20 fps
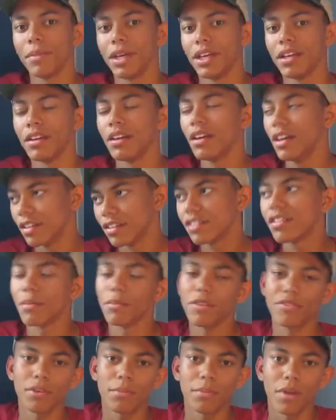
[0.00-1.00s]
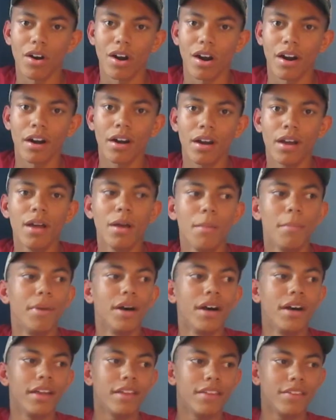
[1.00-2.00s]
mean, some of them are,
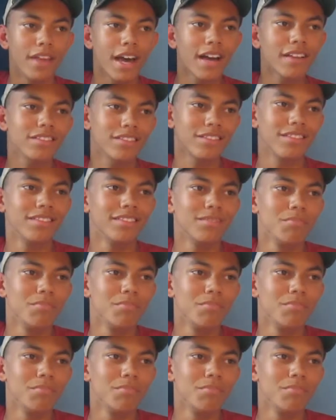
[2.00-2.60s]
but that's